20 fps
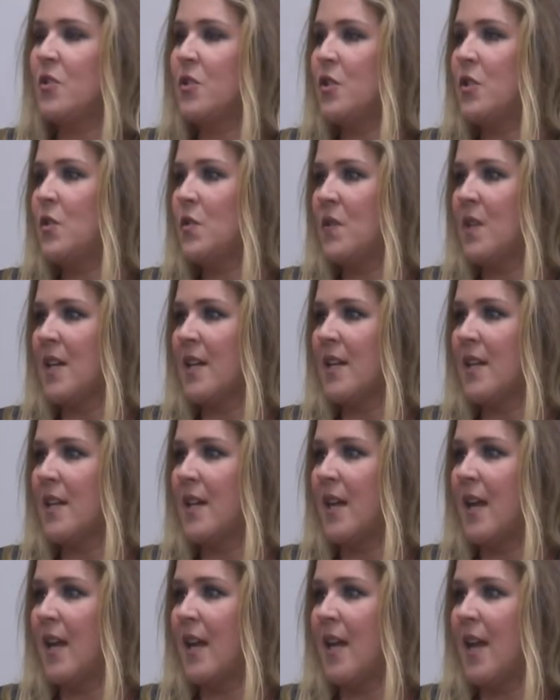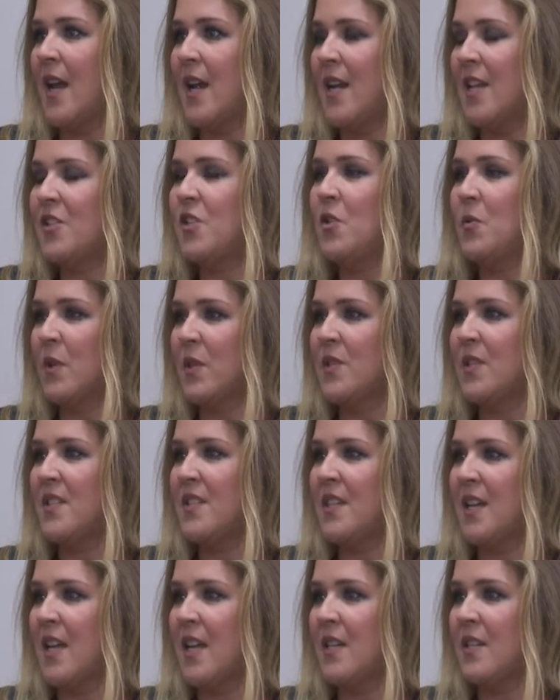do that unless you
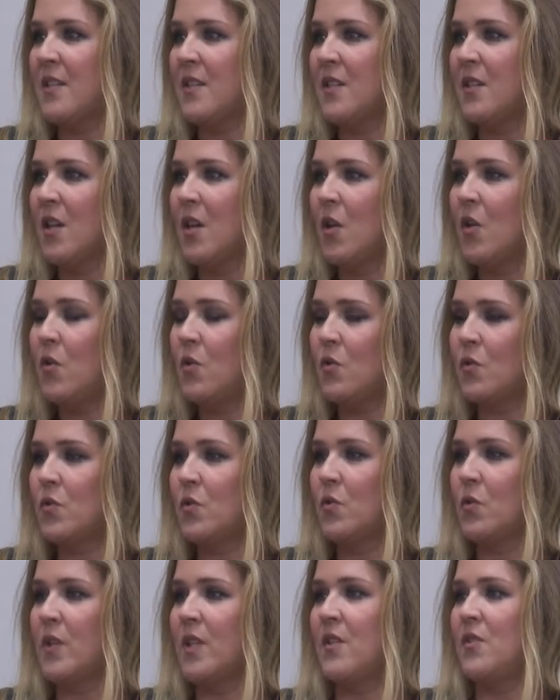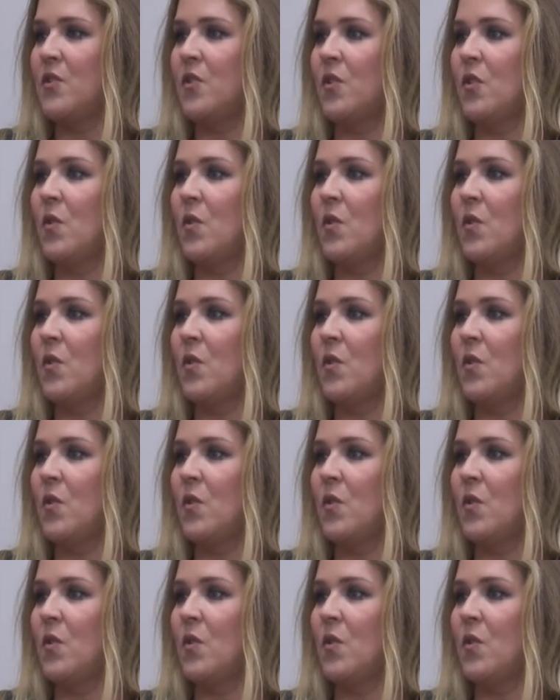understand who you're talking to,